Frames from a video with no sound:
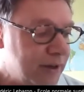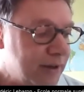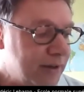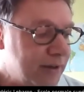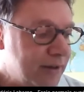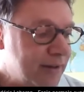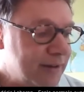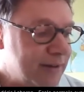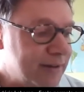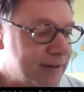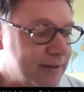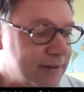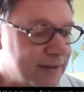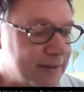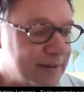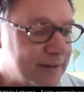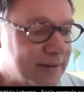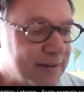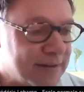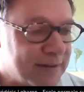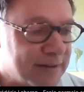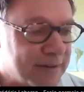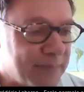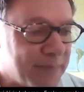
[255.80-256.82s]
We
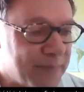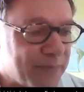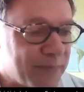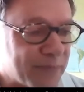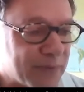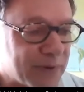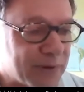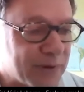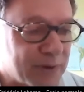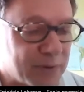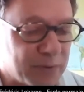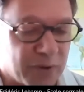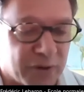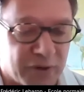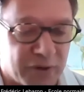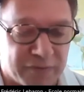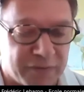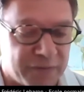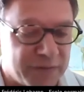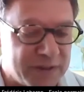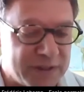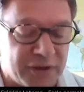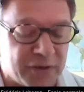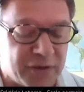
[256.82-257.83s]
don't have
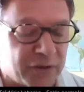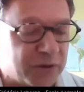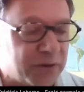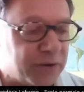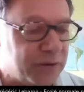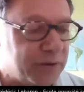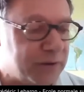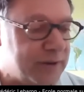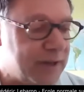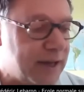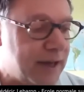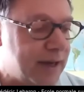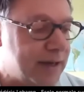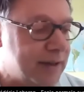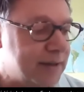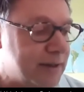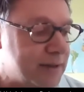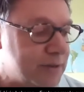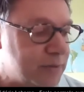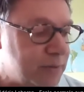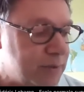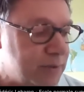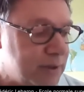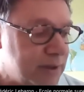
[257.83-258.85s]
physical contact as
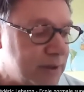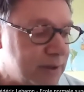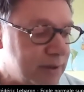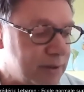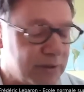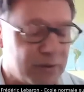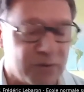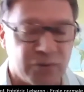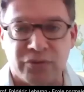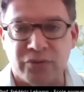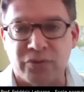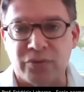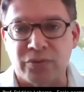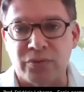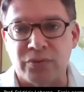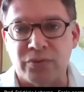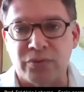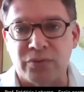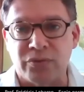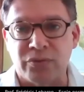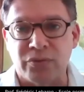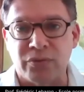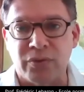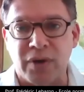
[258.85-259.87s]
we used to
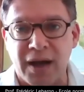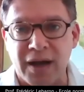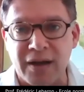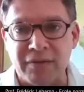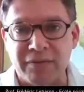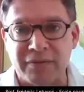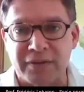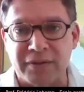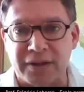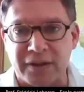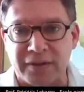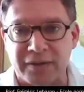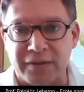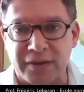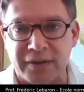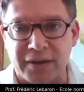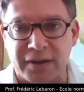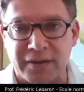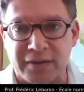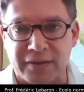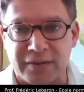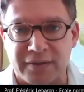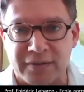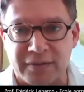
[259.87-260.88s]
have. And I think
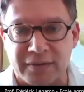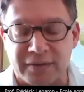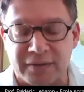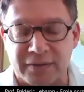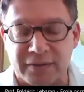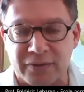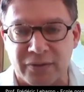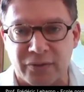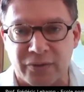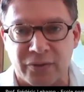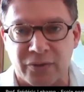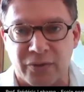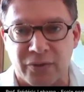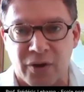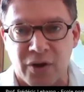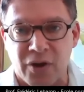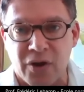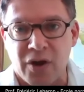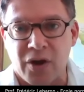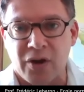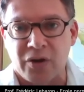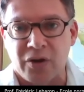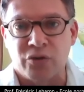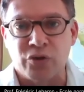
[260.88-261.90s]

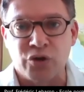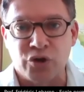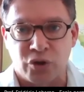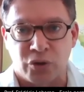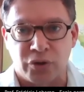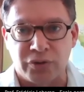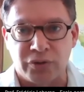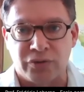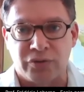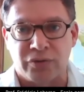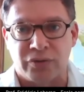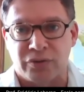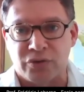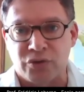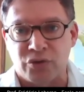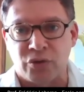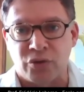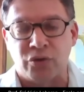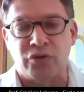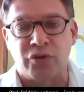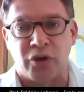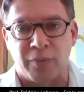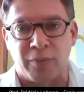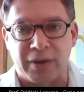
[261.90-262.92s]
the
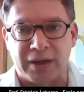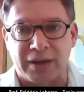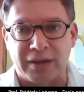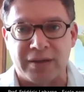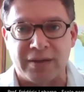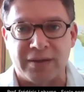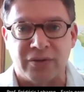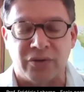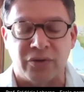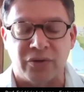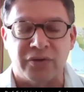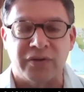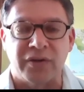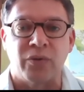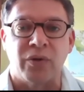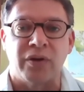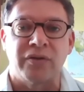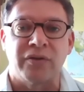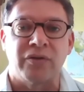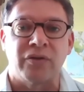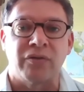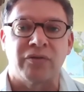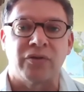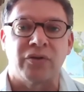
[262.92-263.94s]
short-term, at least, consequence
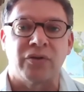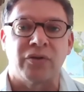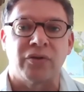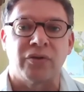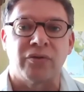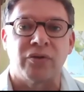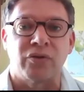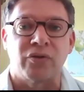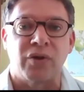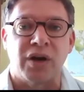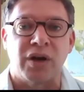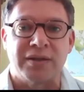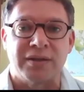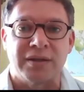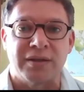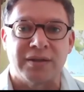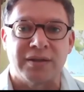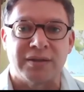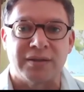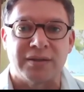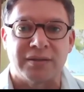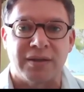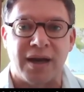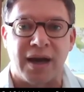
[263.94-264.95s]
of the crisis
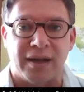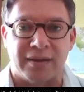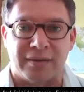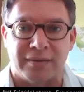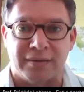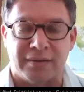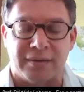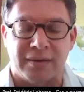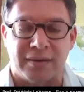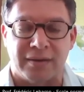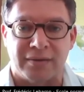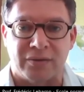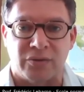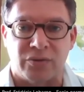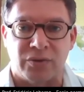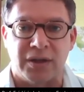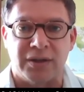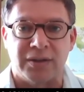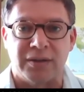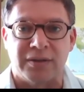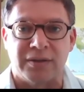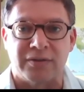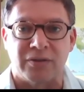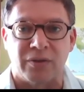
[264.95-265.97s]
is that it has
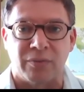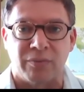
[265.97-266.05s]
created some